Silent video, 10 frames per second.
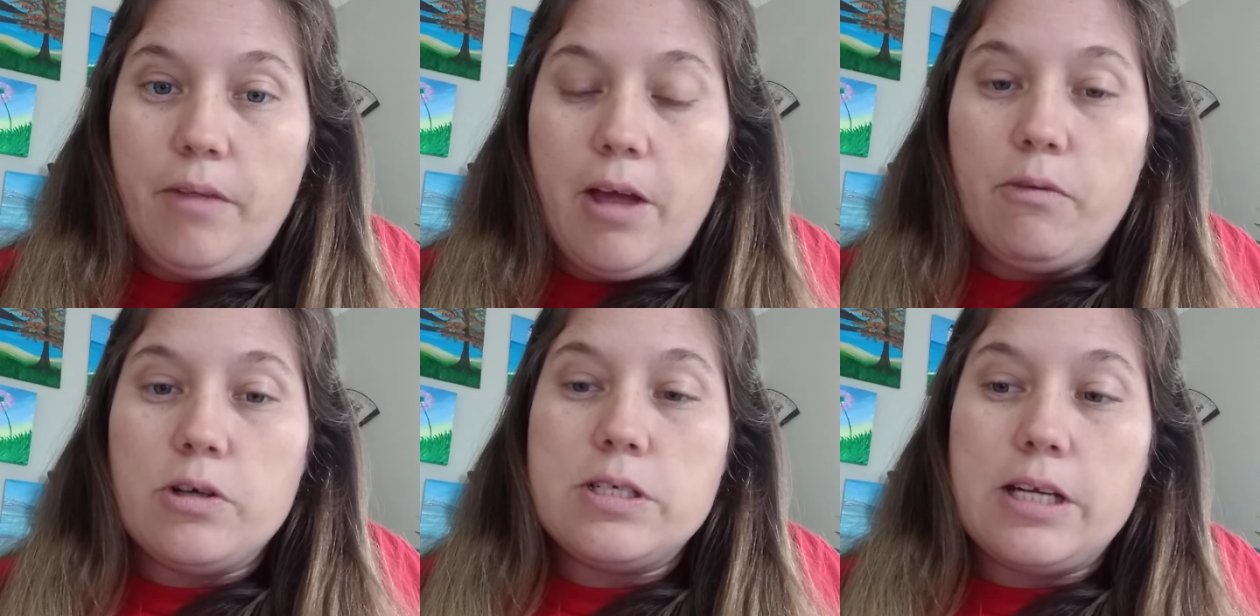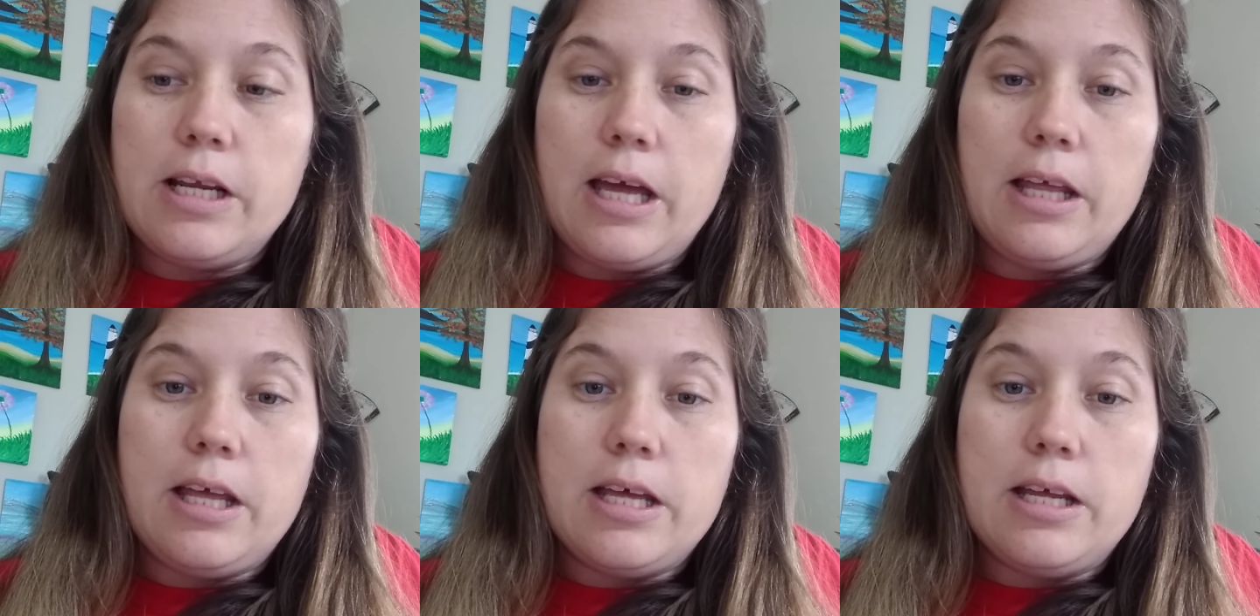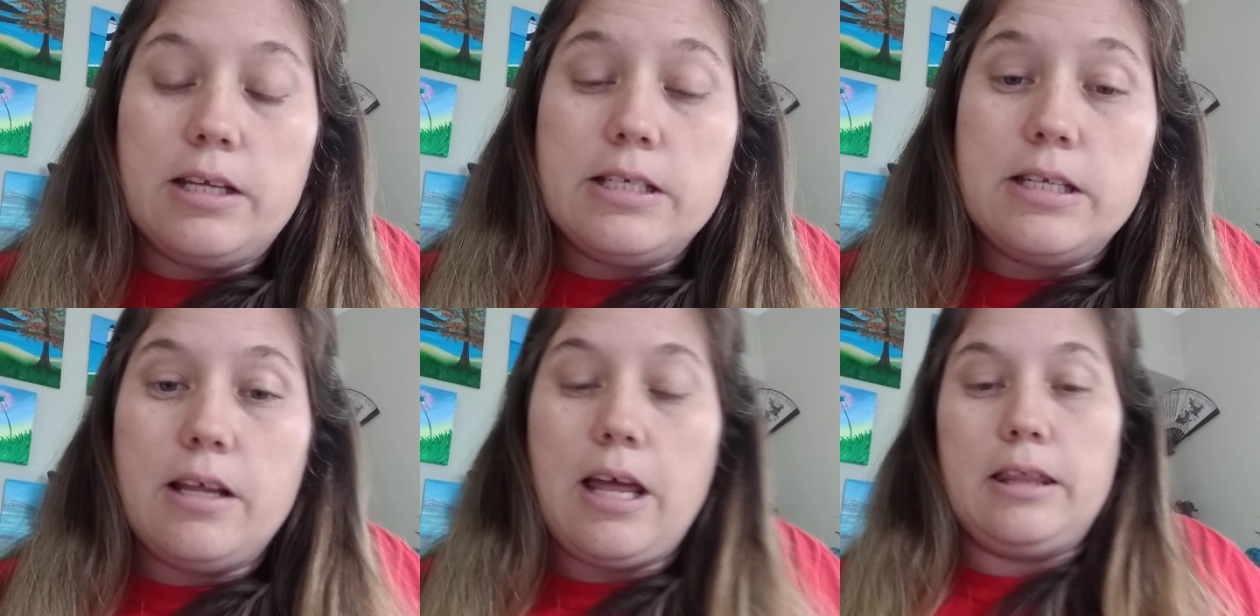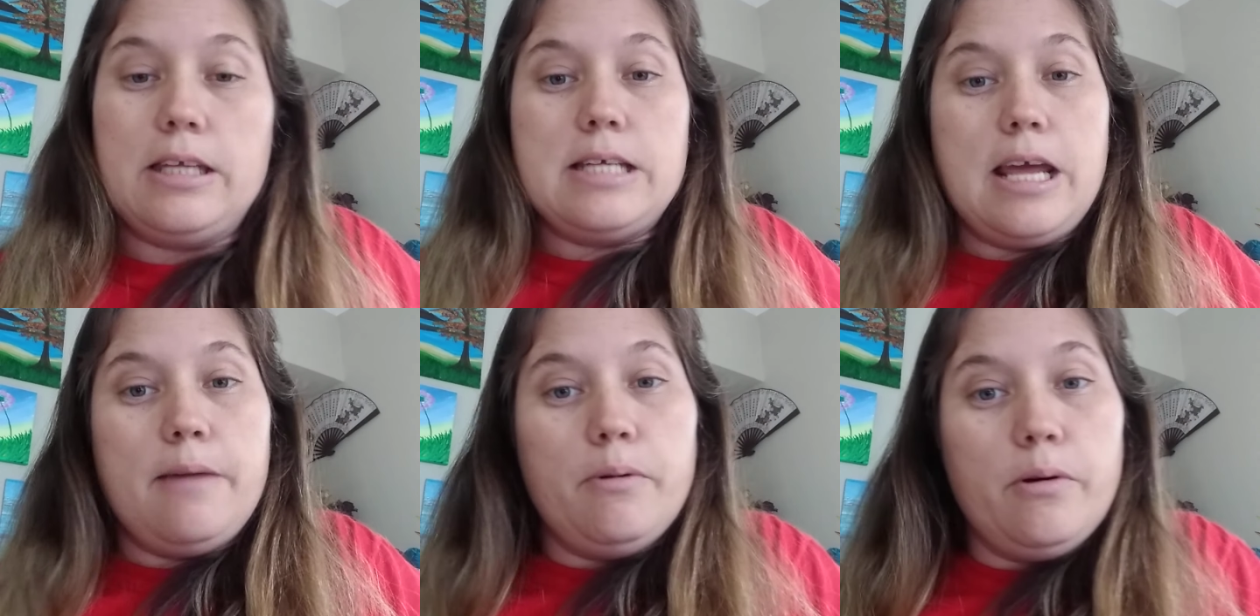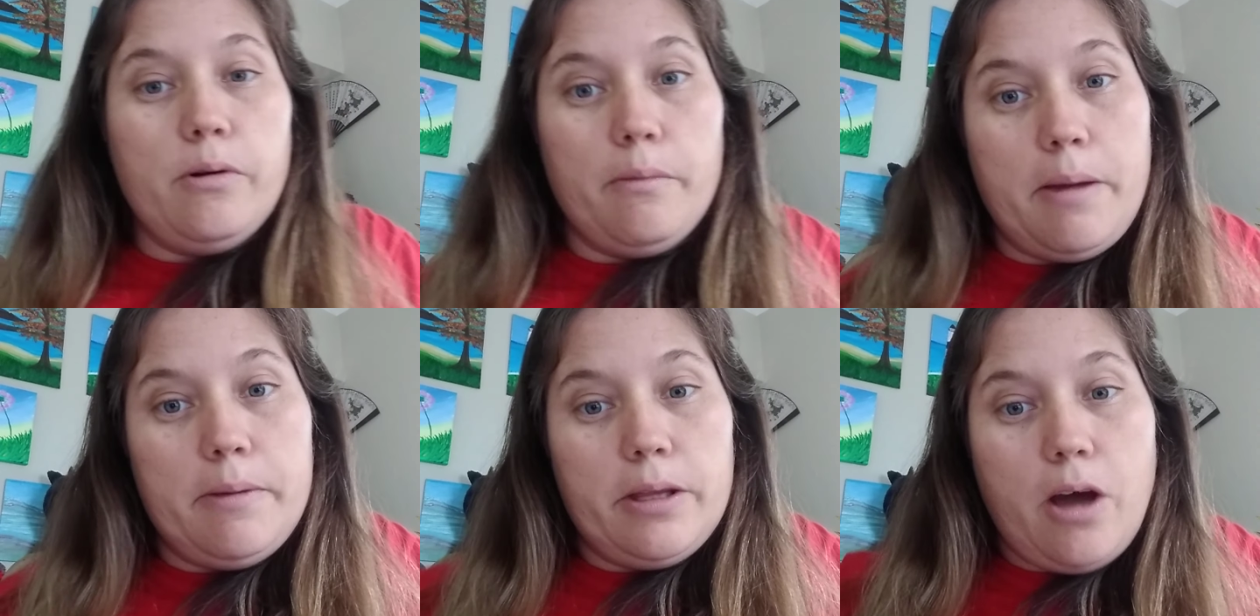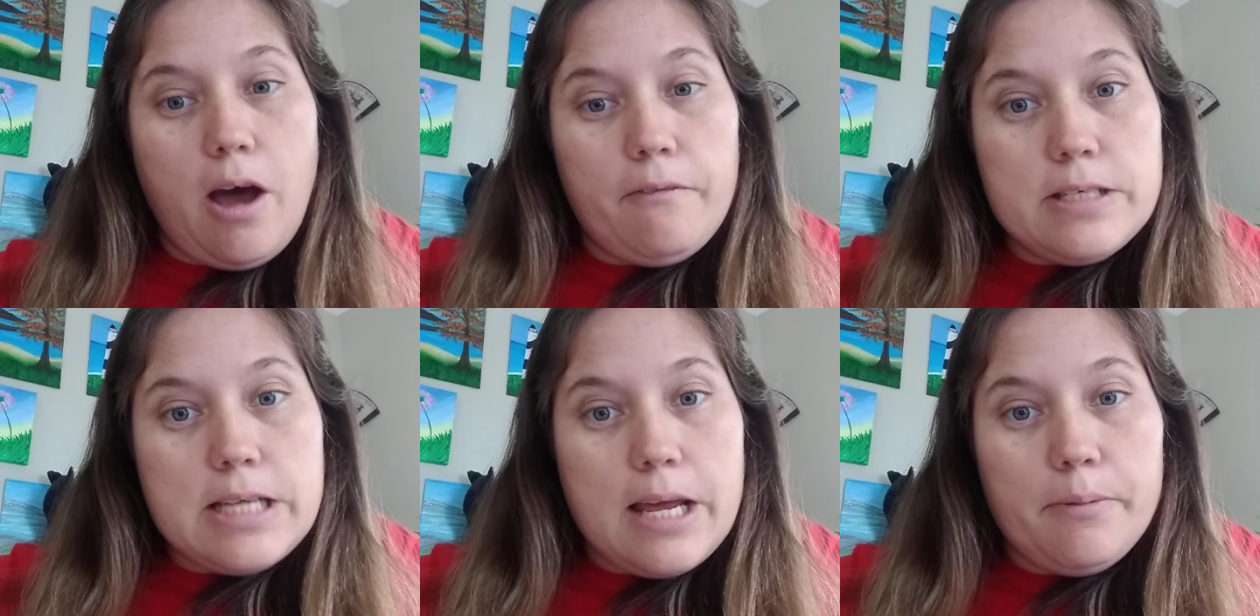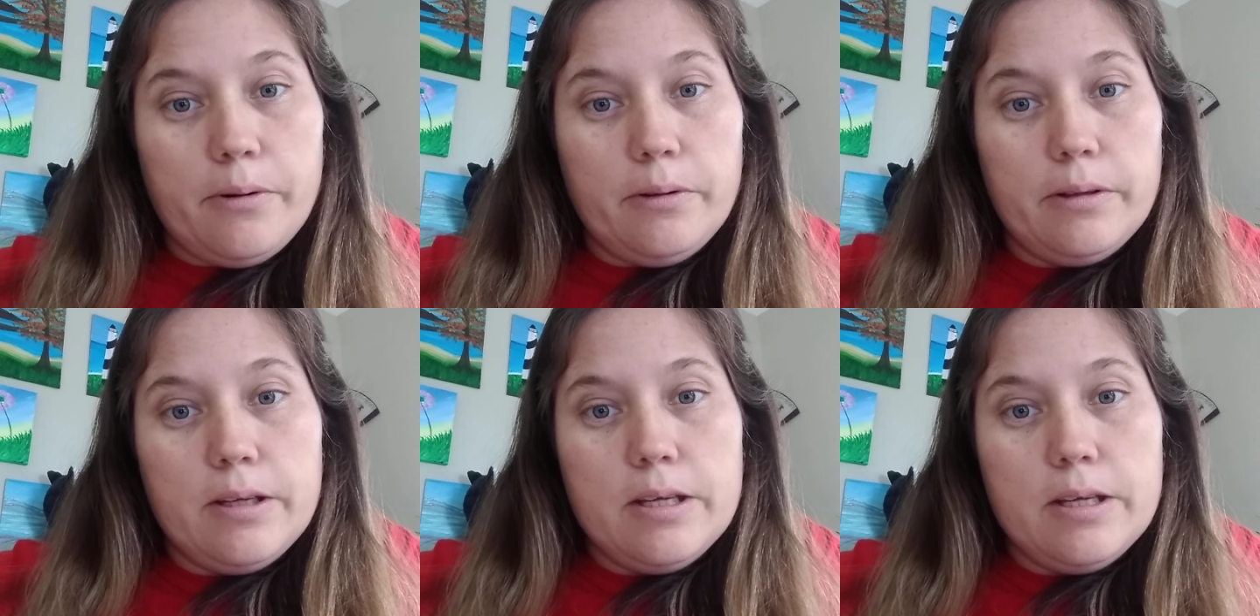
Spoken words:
and we're sitting at the table, or maybe the coffee table,